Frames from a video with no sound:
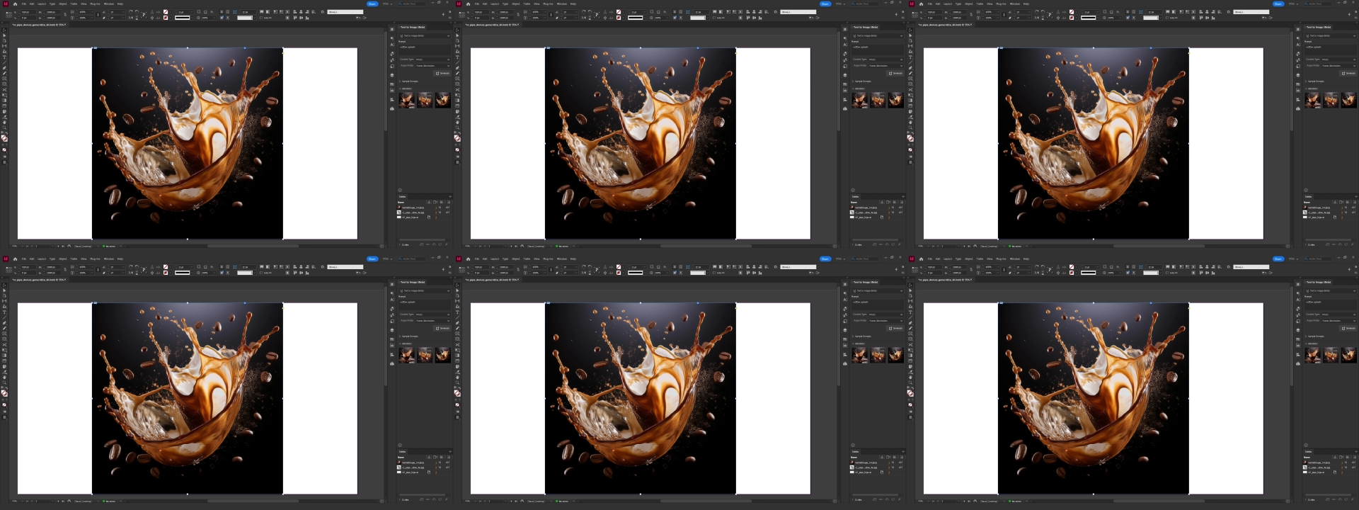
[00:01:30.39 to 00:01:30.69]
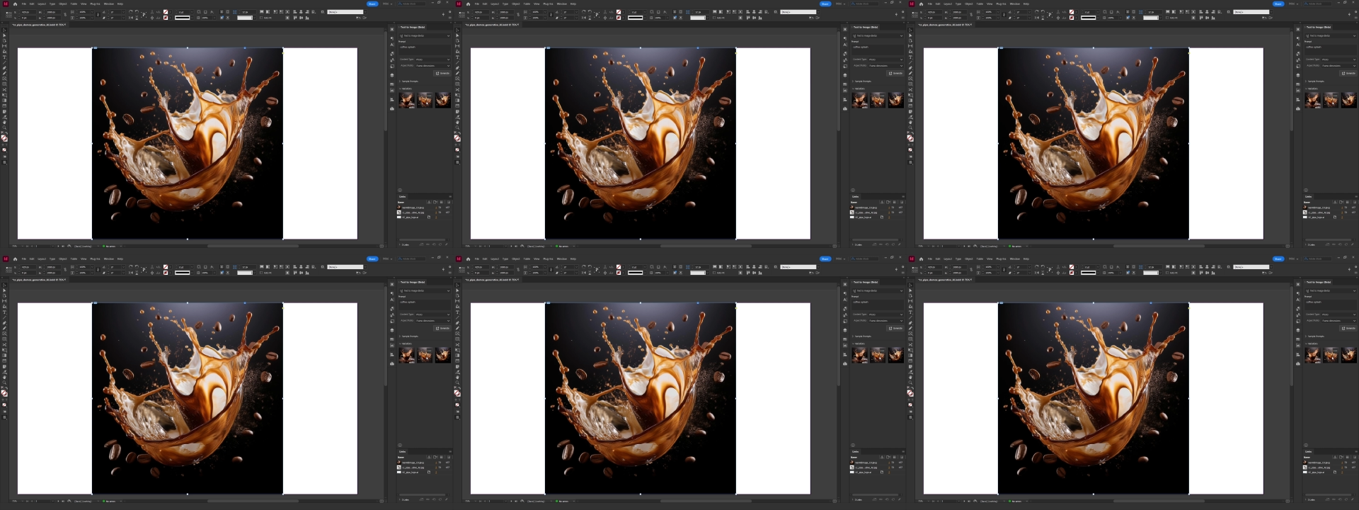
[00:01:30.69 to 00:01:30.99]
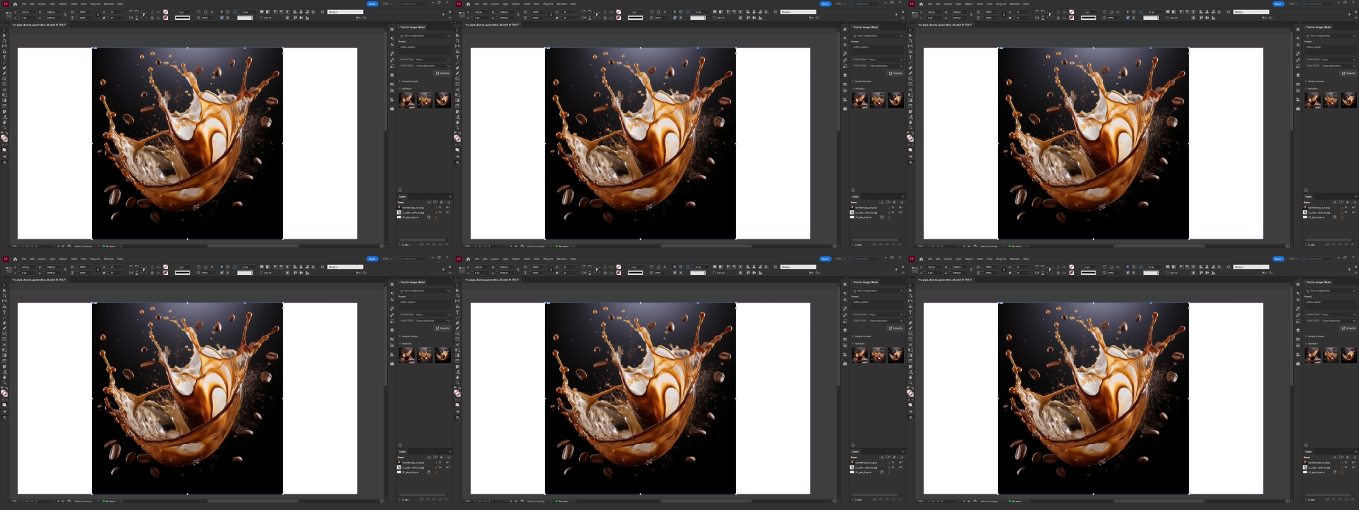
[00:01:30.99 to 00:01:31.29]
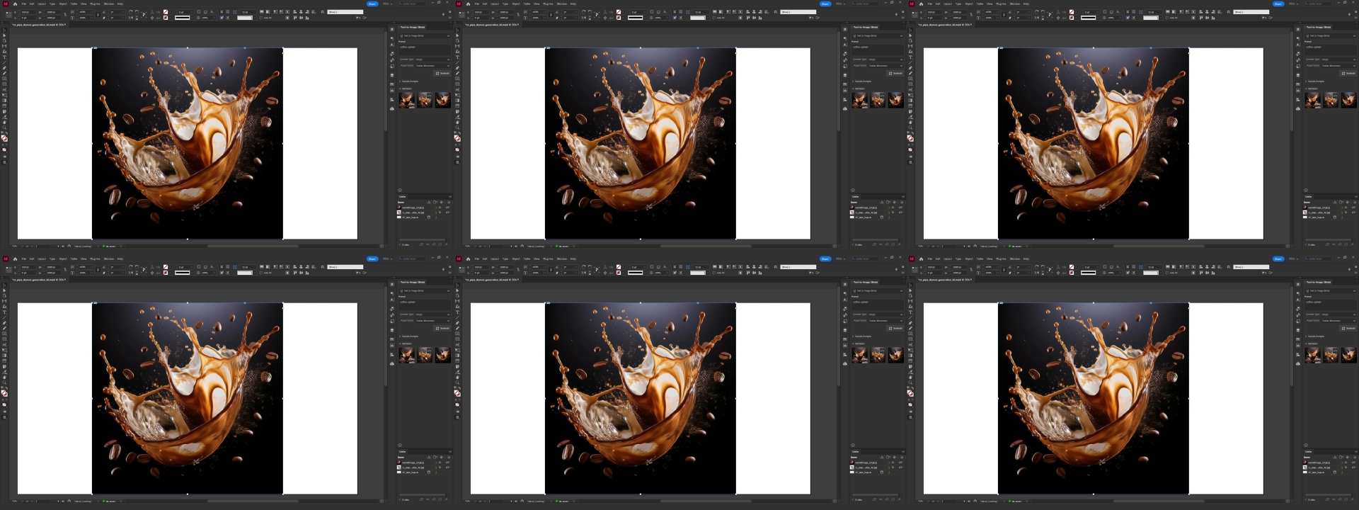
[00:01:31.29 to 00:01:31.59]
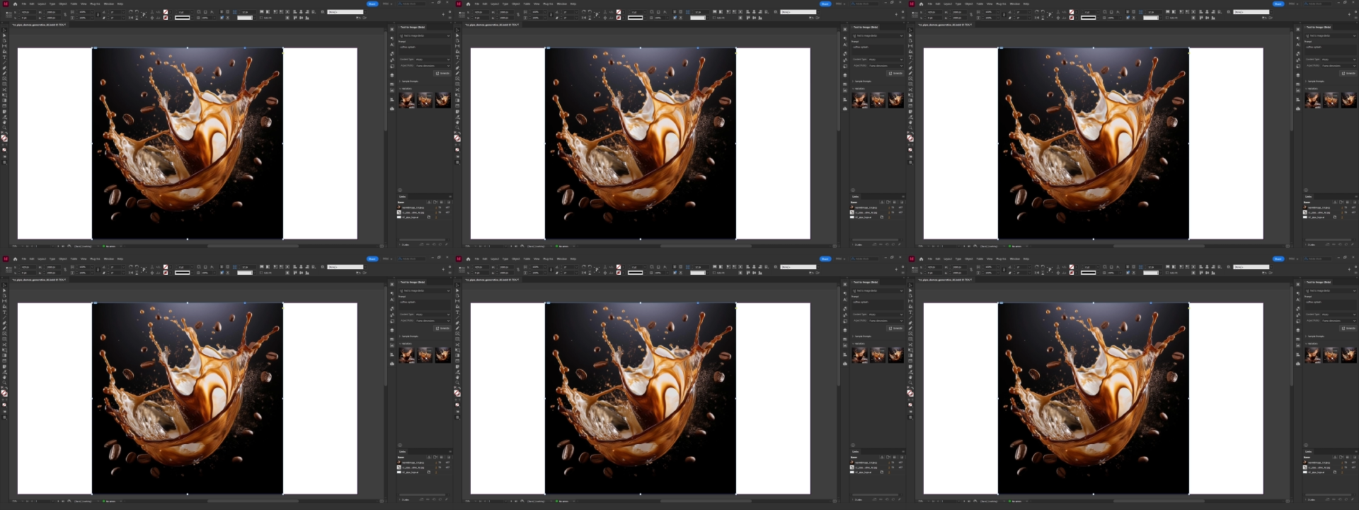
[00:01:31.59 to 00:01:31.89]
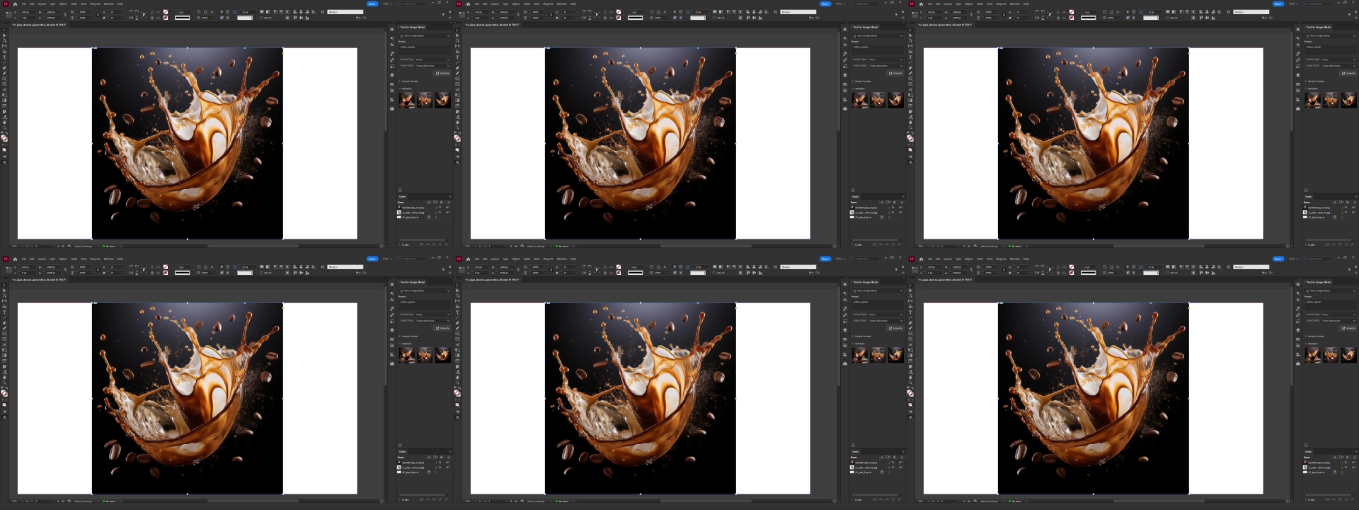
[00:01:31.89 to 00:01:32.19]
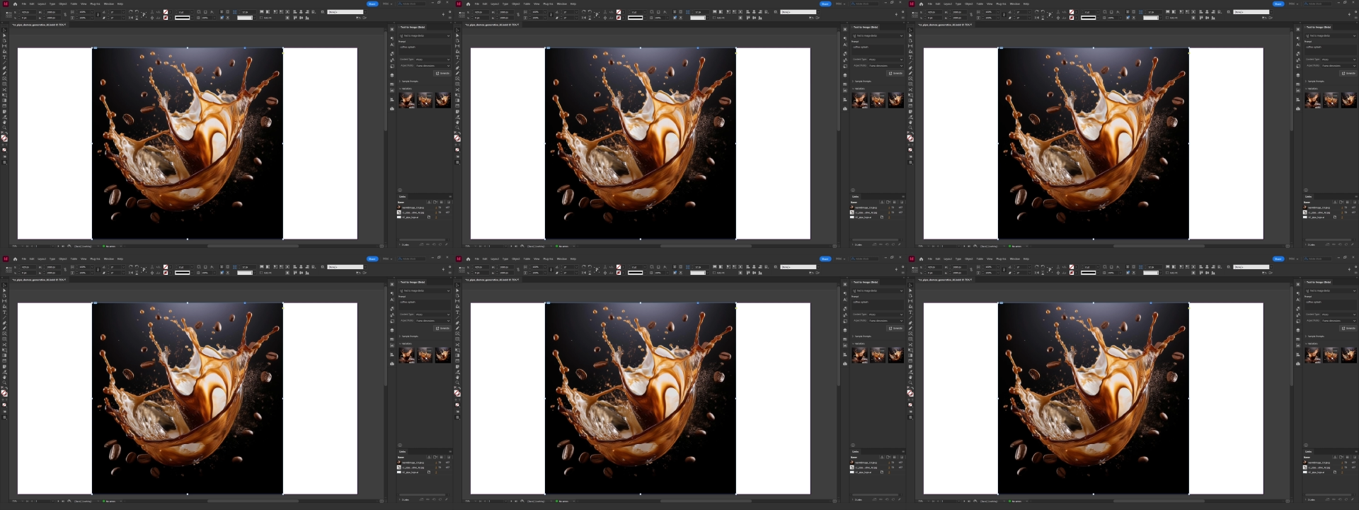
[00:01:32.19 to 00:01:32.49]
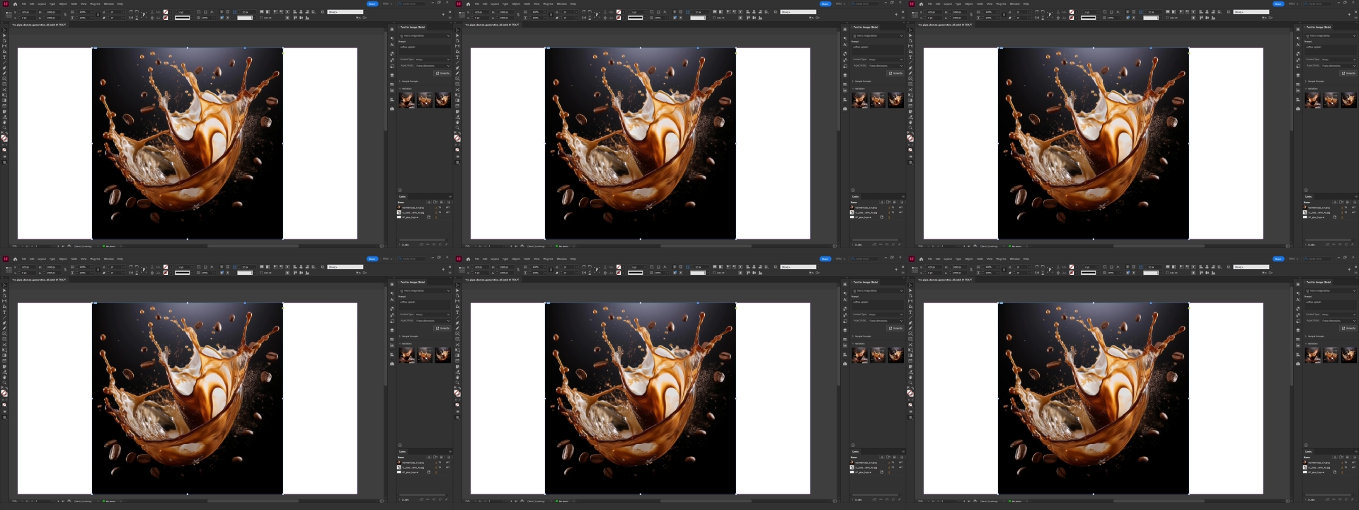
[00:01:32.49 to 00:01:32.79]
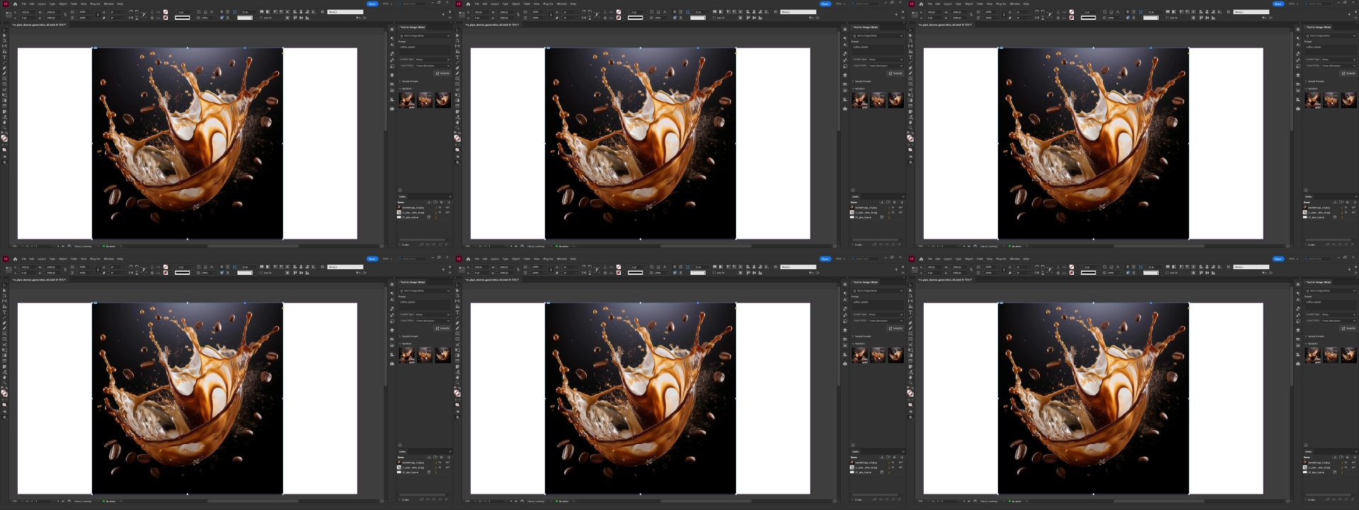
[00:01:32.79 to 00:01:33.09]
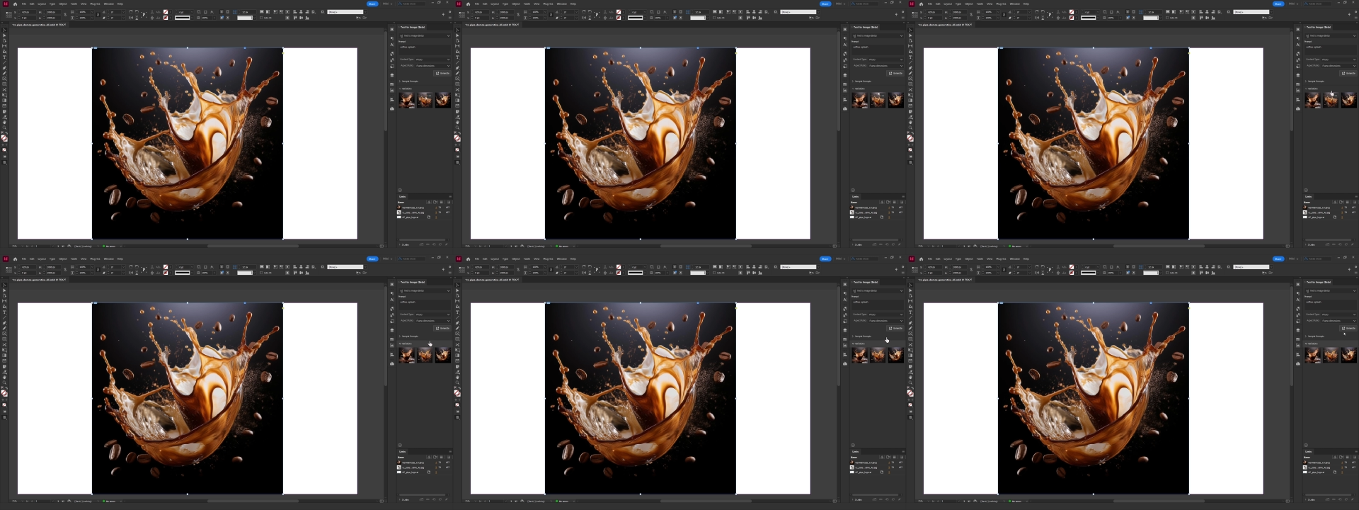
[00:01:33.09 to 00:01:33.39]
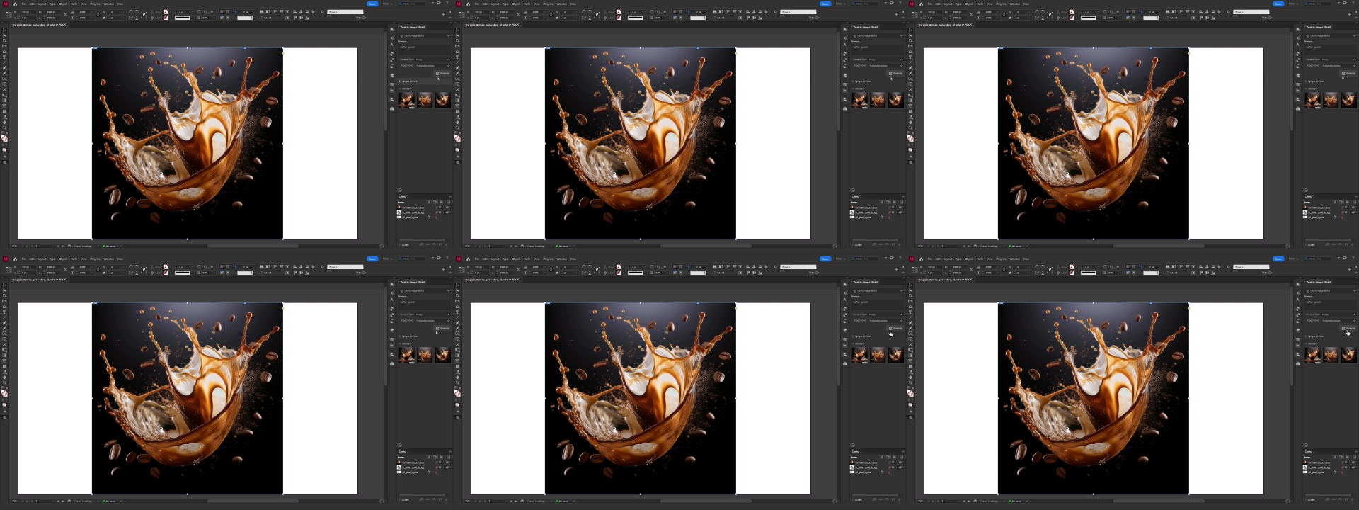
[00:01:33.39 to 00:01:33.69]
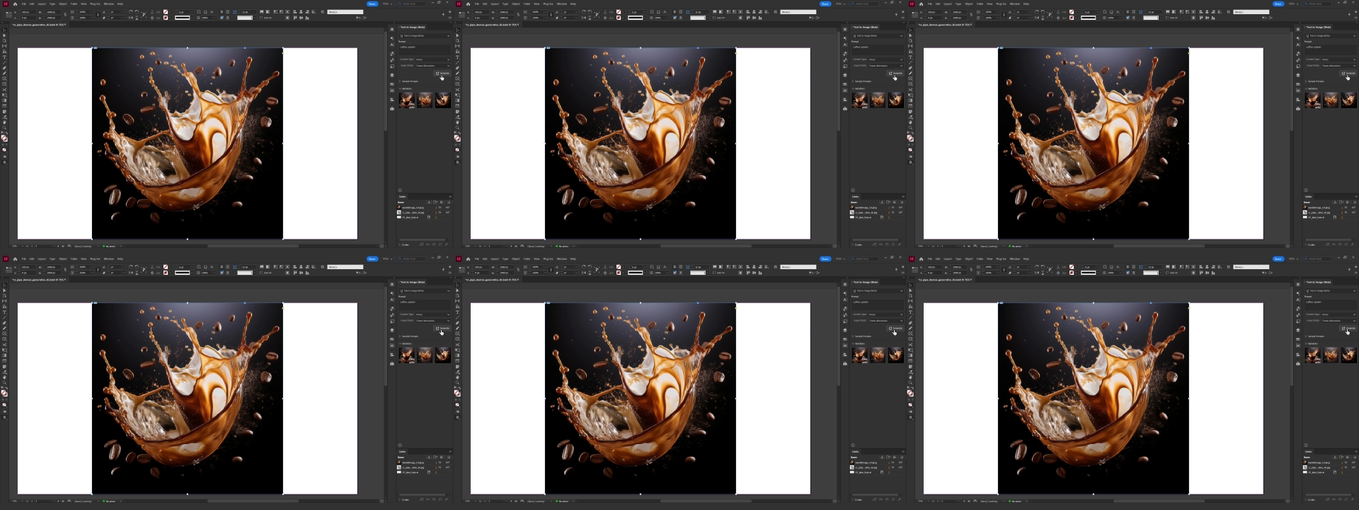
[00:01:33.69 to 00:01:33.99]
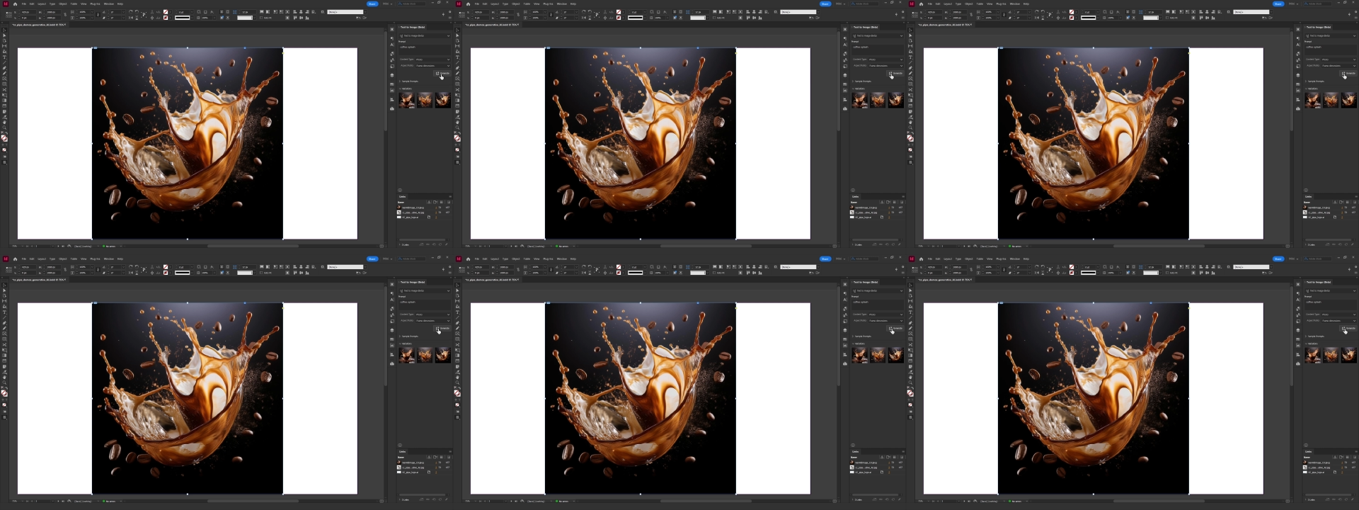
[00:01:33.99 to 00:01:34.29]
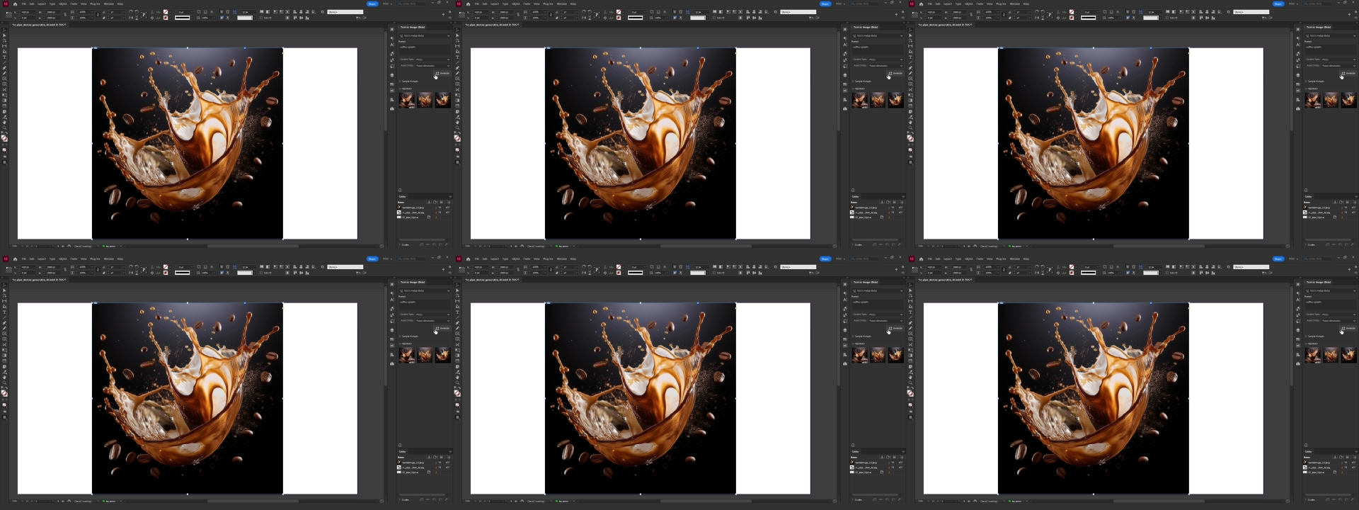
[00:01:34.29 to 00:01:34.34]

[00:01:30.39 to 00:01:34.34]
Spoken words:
No face is visible, so there are no lips to read.